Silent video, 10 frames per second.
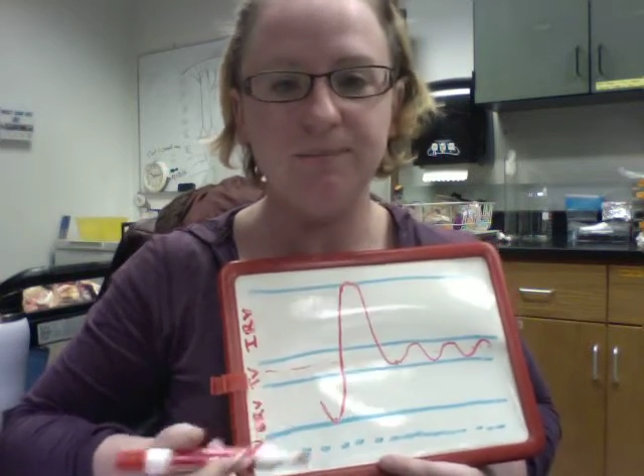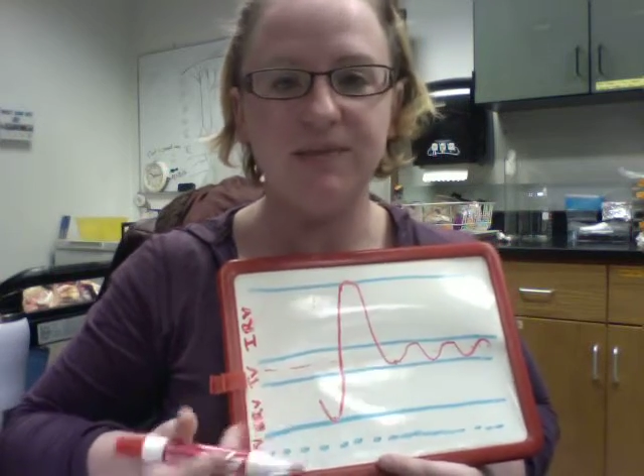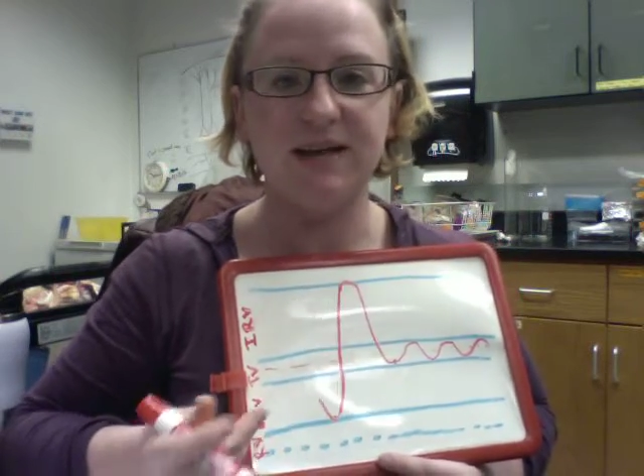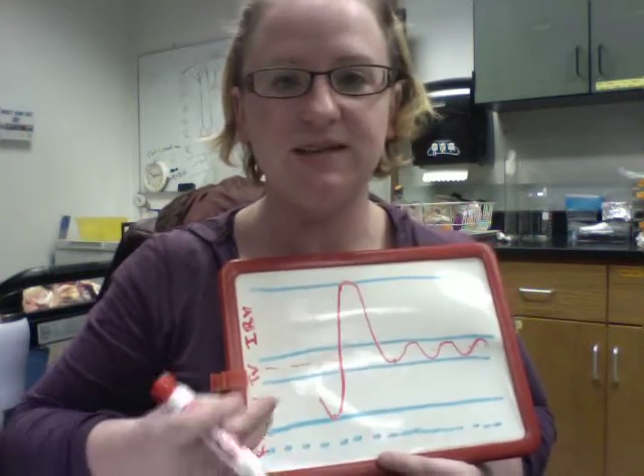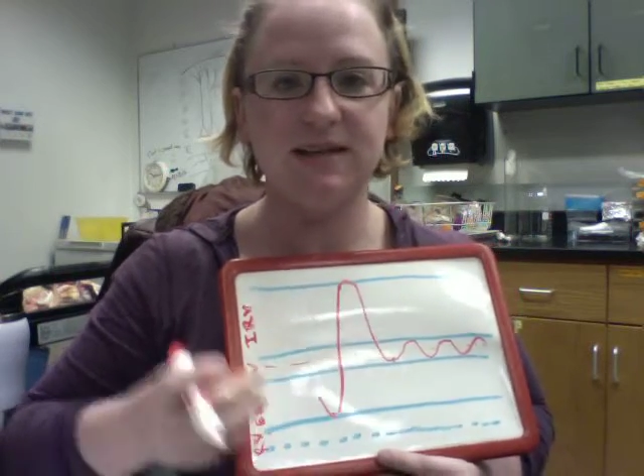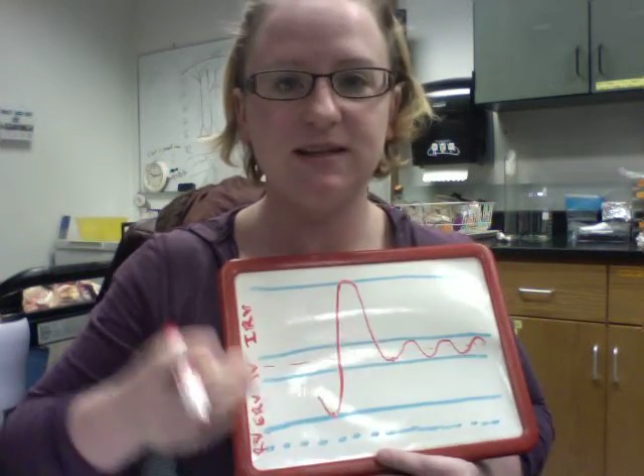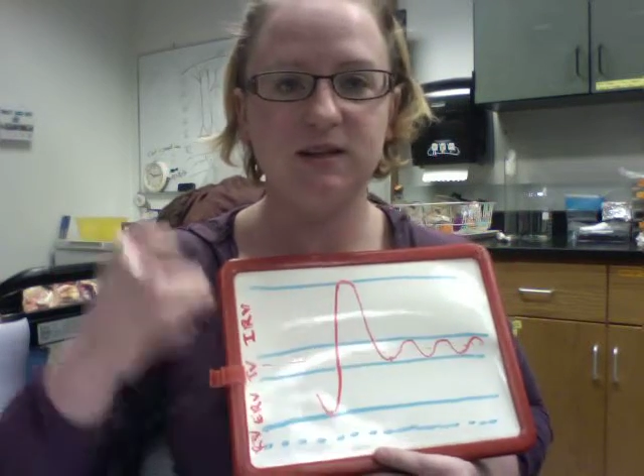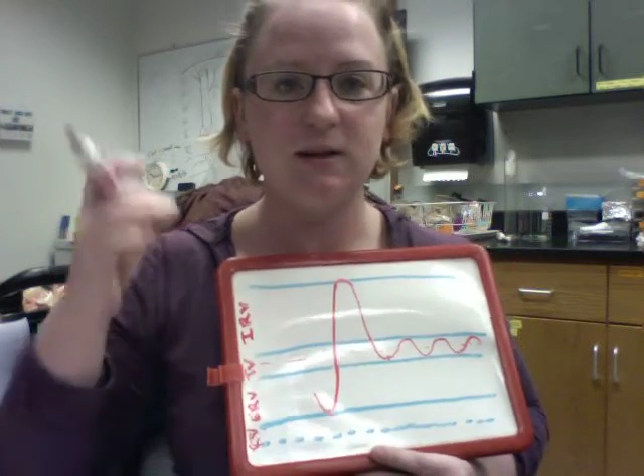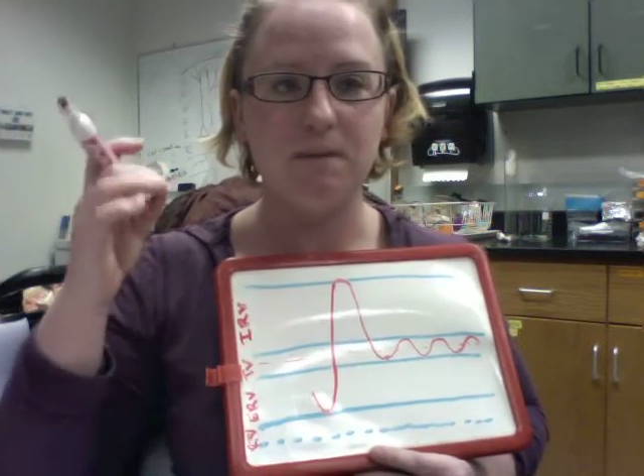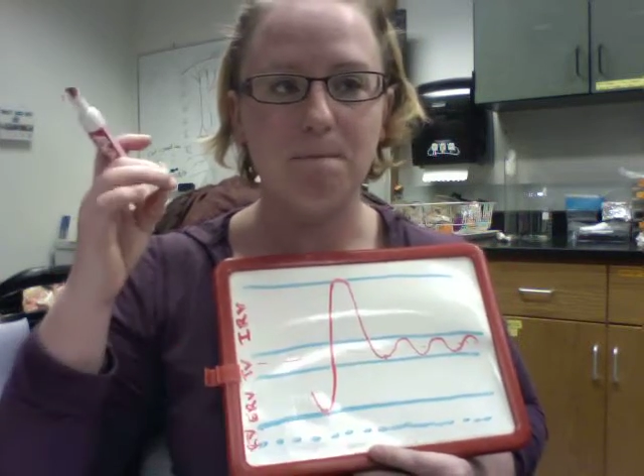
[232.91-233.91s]
that's
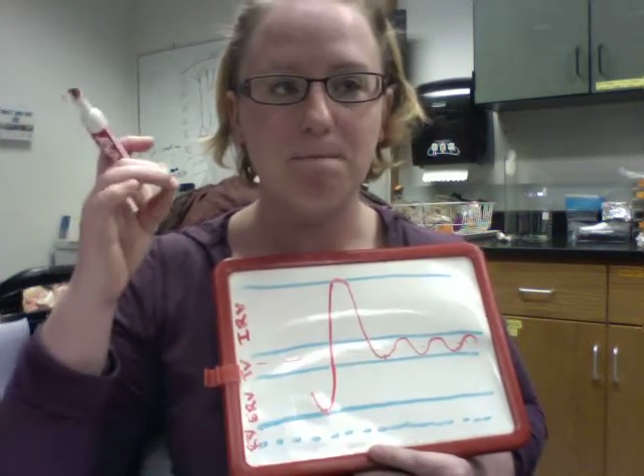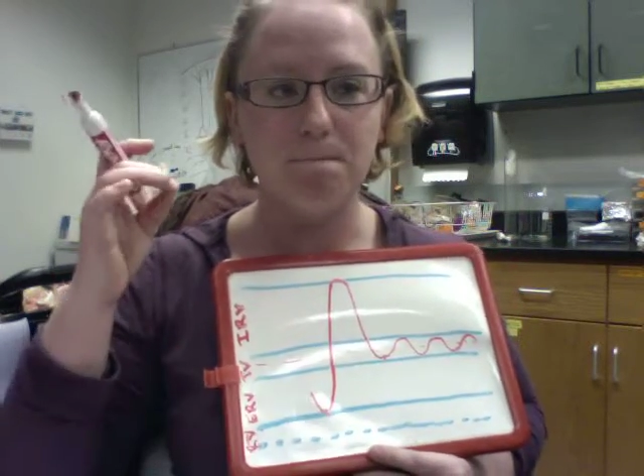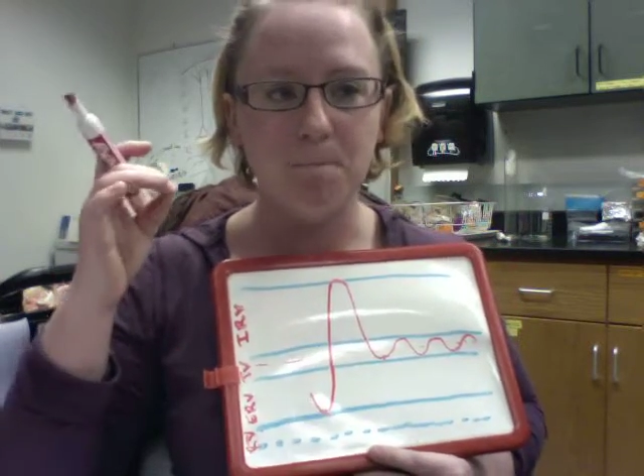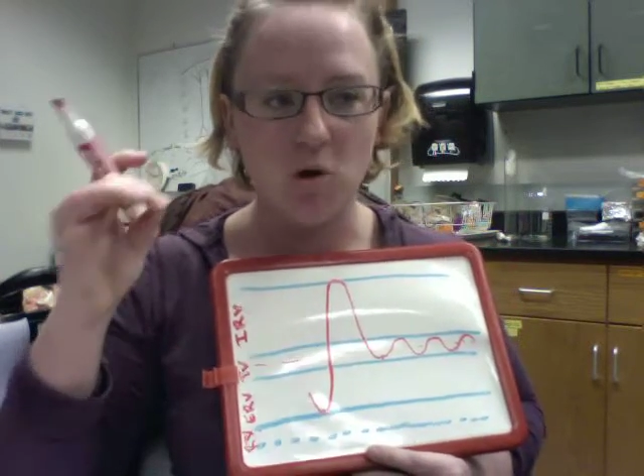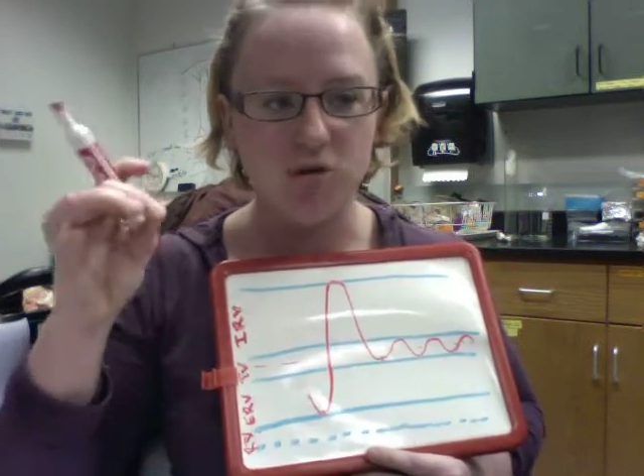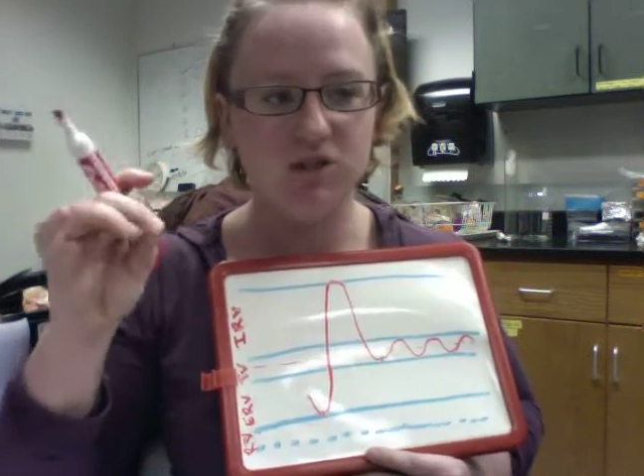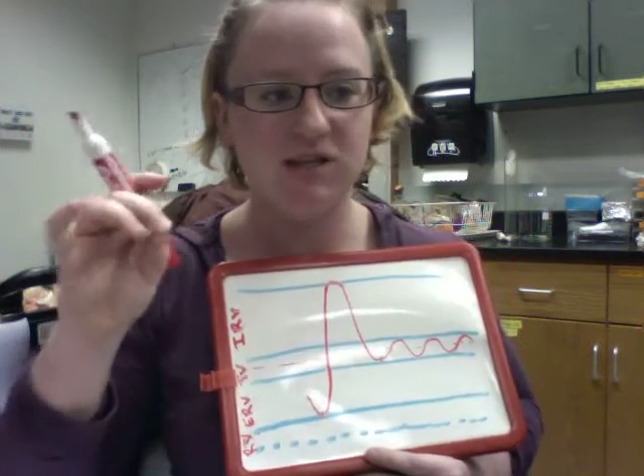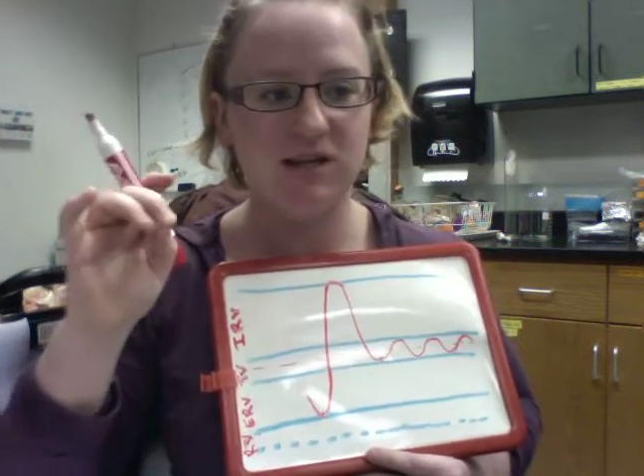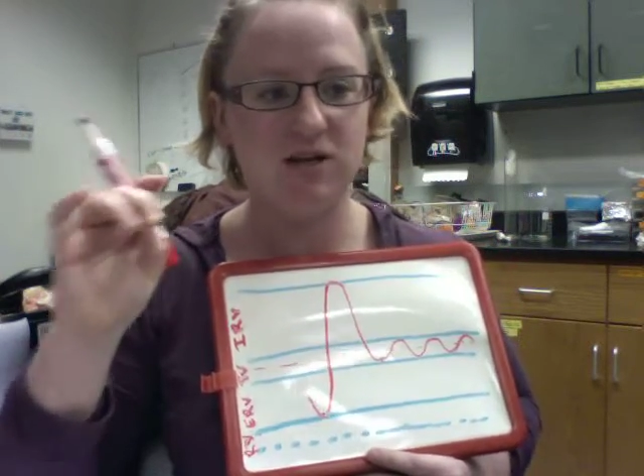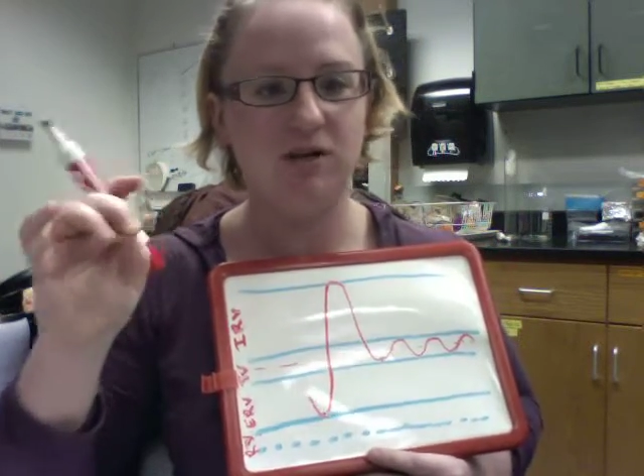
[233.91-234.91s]
the
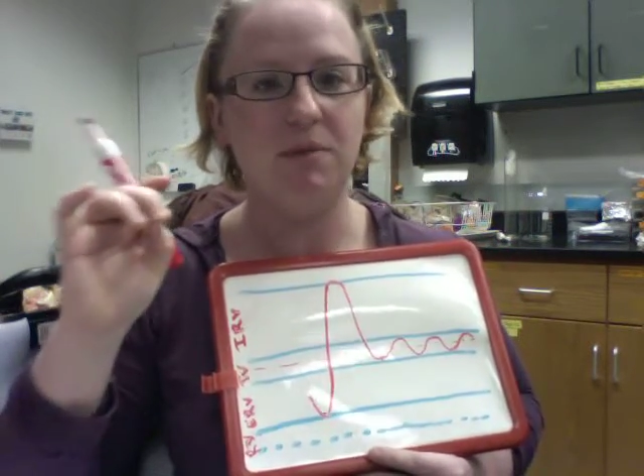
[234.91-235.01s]
most that you can